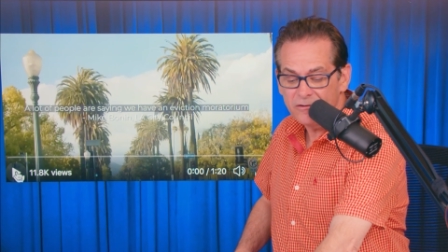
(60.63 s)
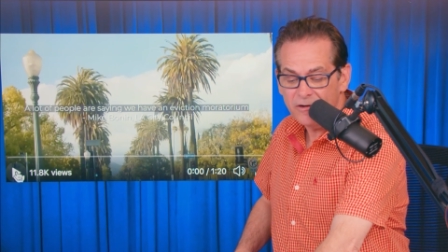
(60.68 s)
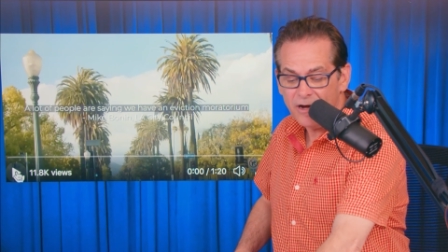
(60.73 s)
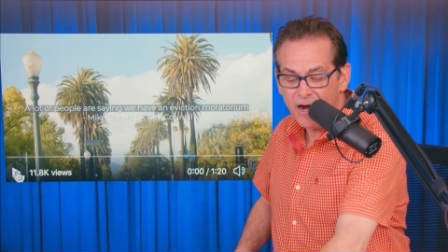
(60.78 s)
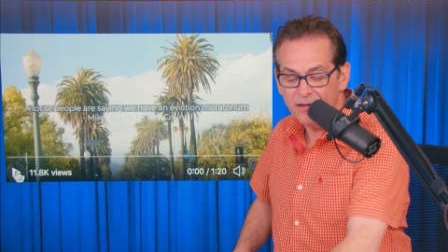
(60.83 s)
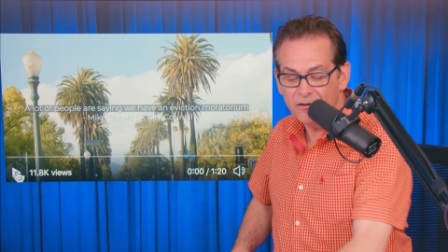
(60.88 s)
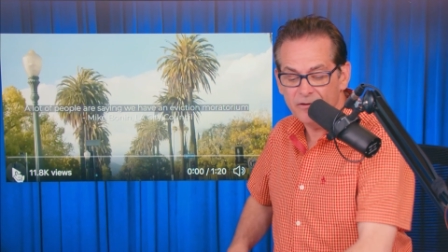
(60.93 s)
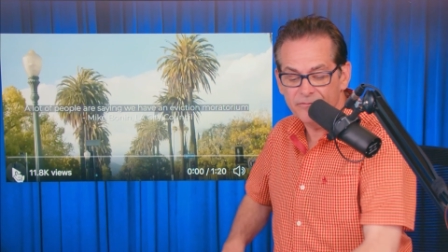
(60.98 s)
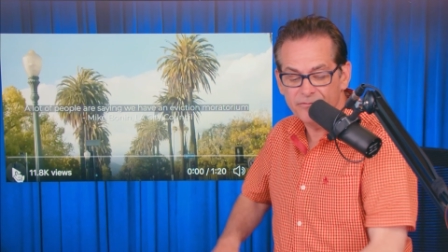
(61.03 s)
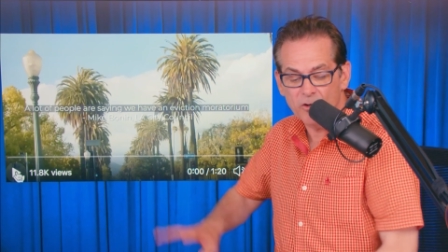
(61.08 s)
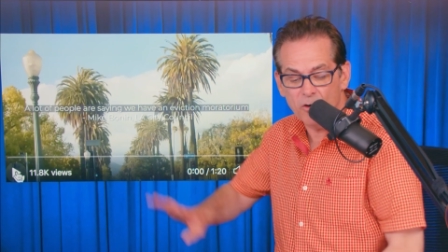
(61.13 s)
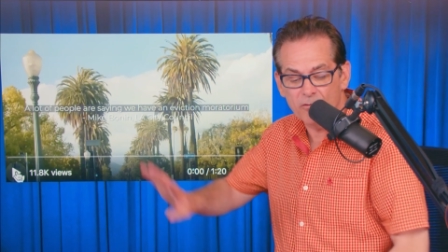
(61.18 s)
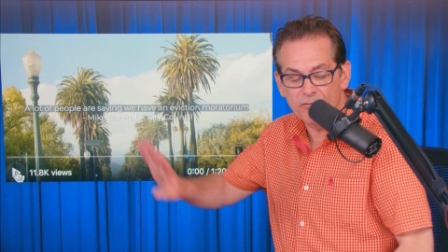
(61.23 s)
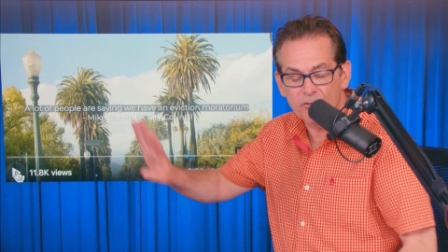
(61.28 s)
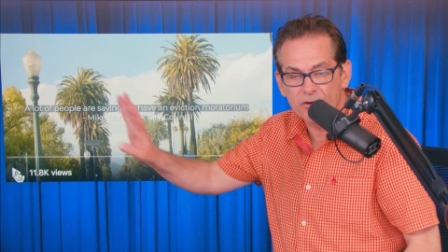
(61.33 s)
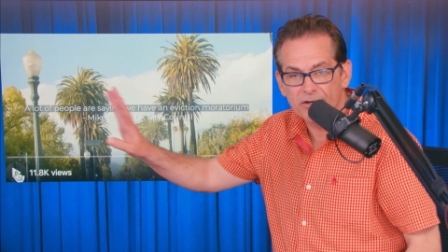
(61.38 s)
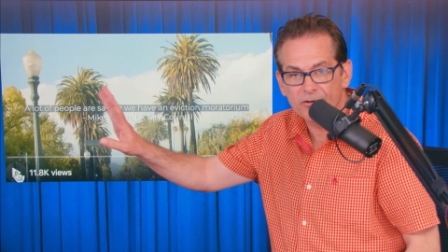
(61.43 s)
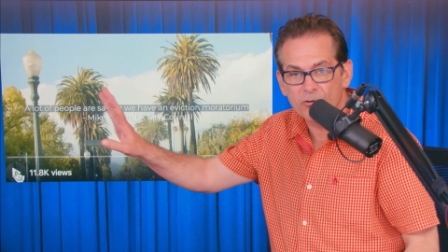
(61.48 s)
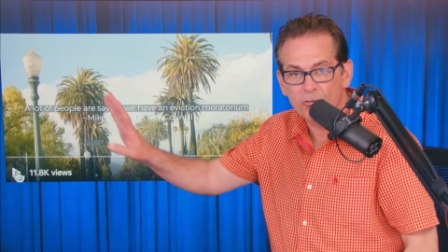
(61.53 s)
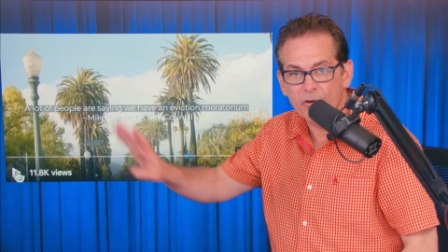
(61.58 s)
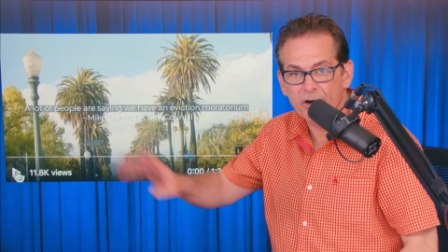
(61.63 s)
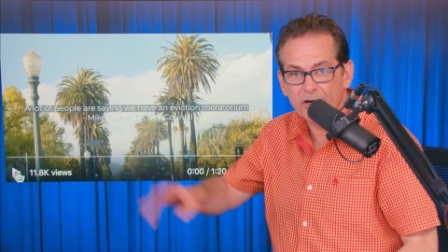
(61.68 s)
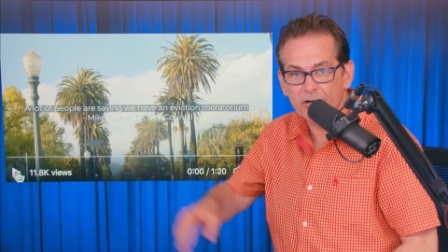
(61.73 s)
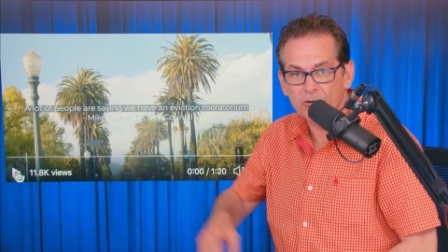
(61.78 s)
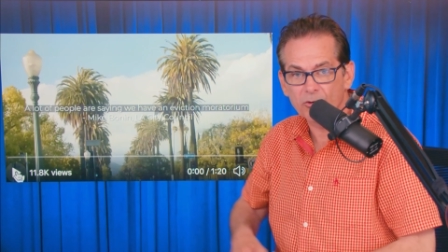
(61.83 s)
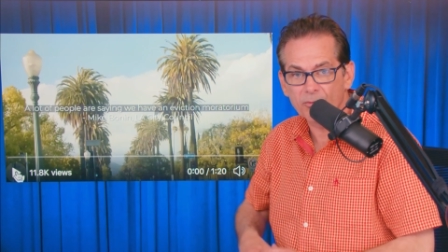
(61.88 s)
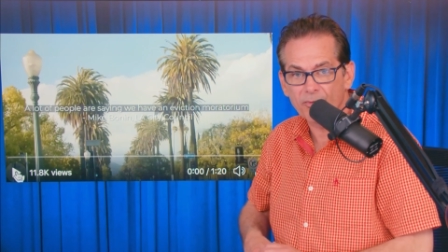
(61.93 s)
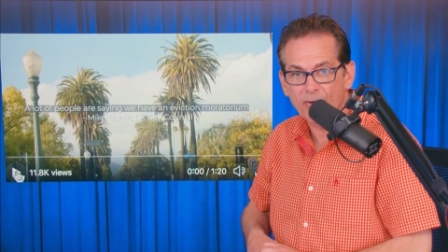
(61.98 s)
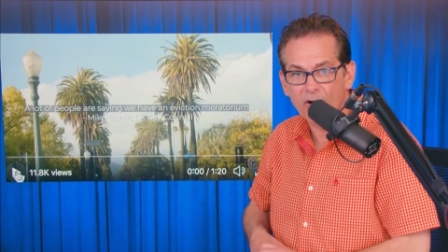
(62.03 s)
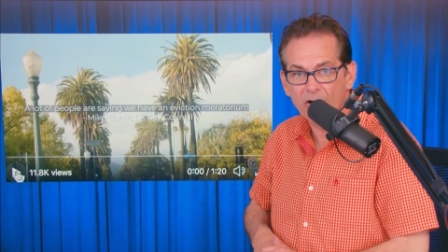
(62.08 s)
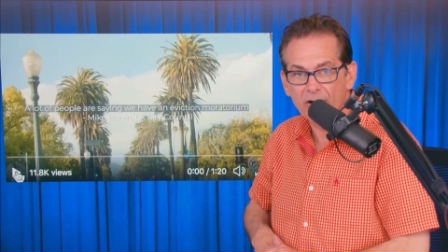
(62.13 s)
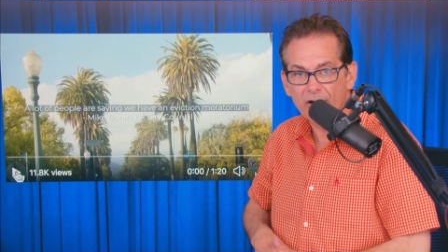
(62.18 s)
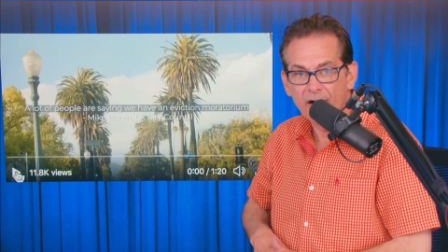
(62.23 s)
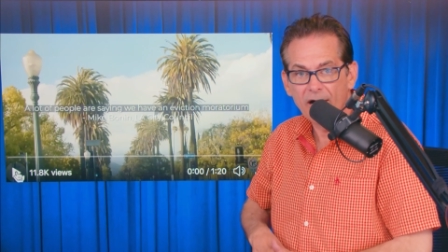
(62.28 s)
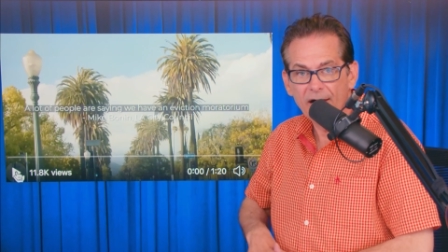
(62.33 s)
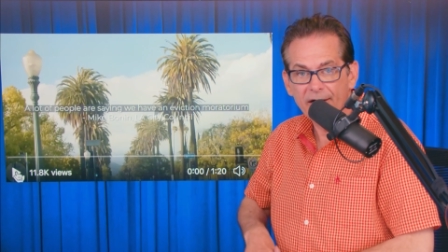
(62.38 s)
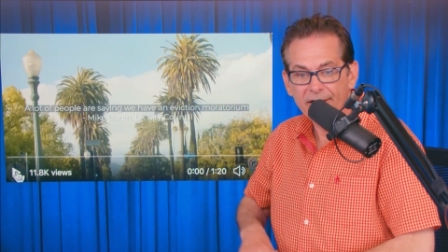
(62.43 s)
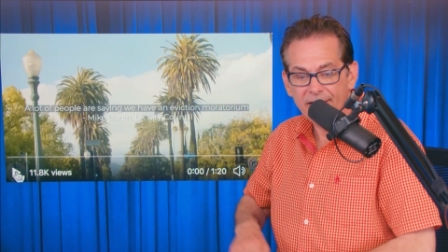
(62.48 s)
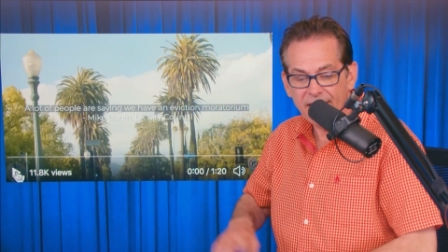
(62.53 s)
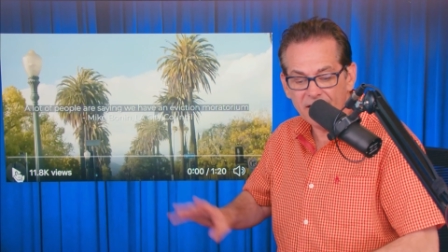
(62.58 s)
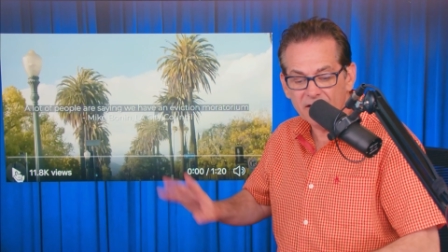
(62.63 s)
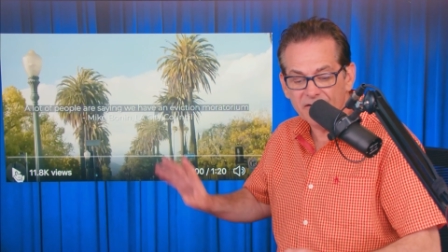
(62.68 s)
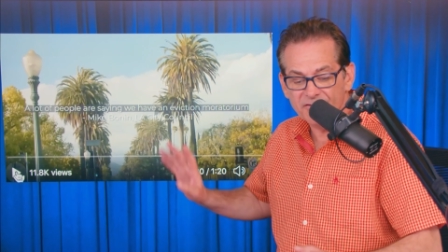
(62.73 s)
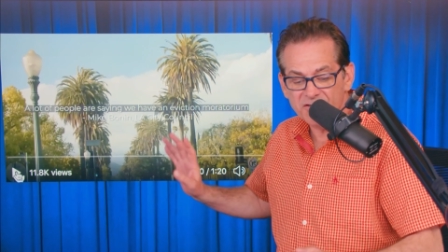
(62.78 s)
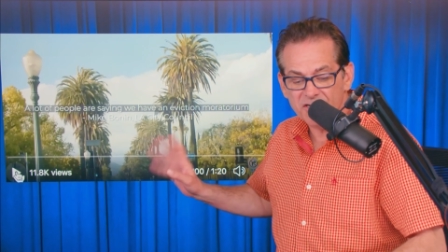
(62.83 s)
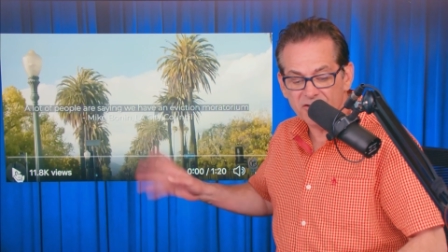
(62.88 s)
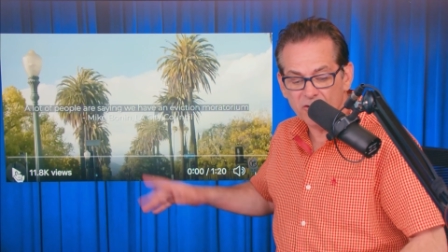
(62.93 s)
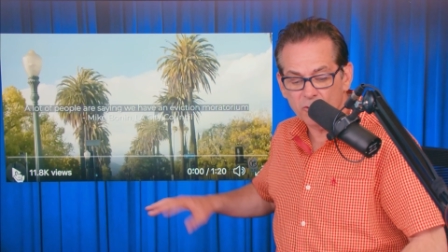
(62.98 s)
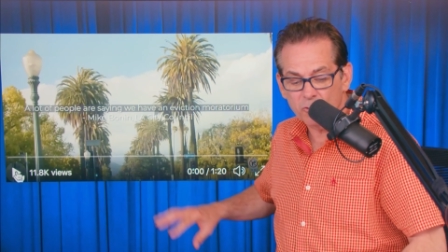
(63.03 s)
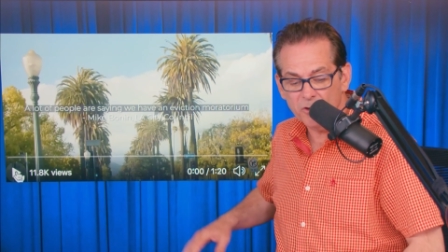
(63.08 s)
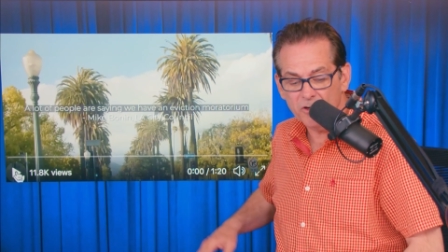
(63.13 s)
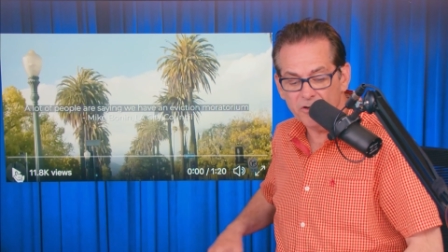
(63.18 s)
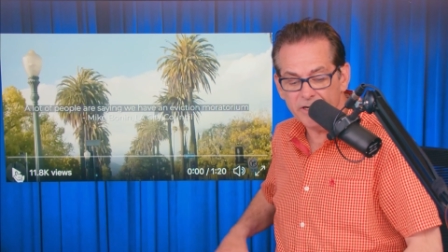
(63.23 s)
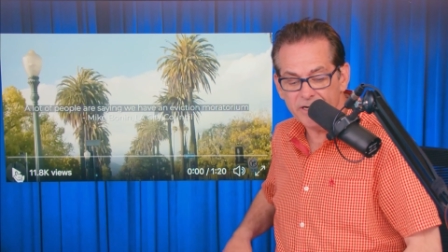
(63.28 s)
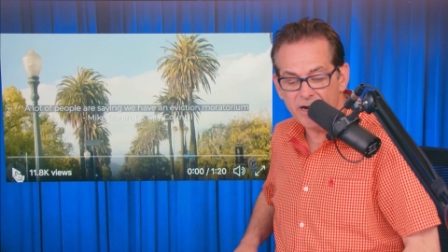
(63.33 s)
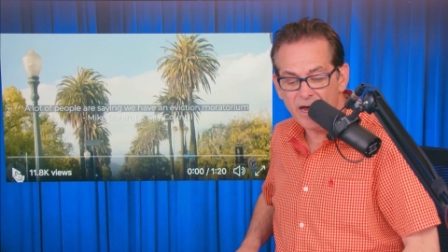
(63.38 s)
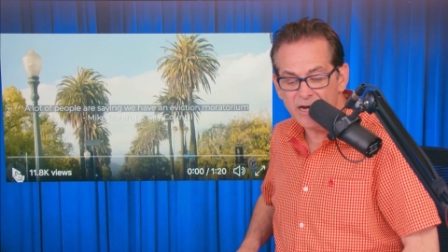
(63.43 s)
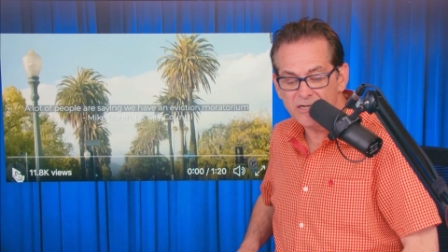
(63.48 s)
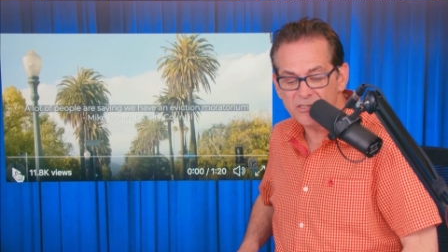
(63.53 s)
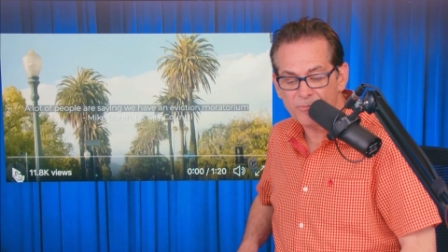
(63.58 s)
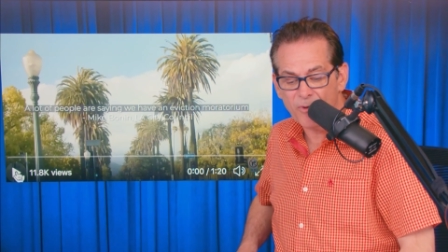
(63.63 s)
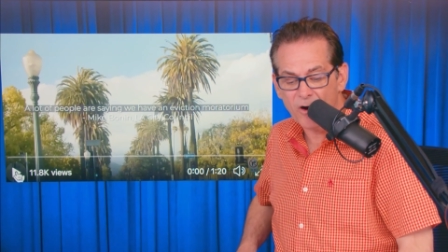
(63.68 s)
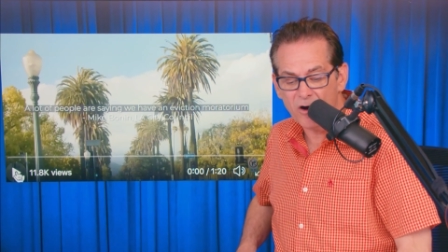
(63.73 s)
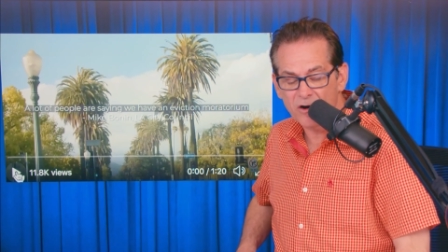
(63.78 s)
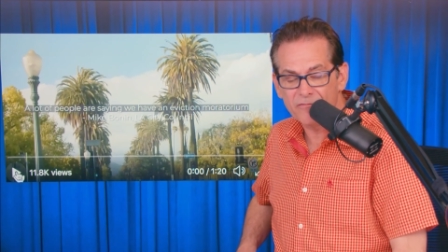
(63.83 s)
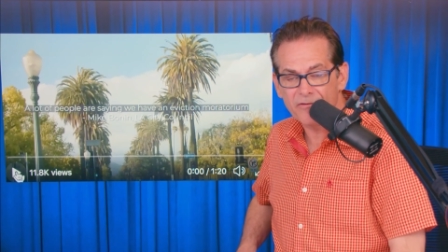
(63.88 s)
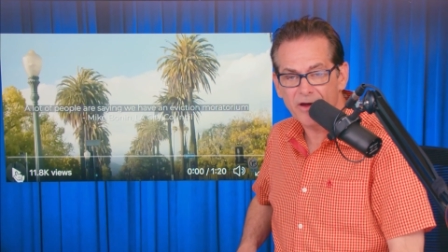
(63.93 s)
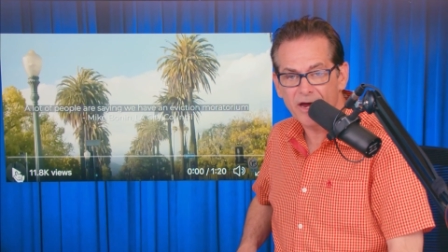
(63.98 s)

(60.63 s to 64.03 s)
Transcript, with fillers: I lived mm-hmm. over in the regular part. He lives in the really nice part of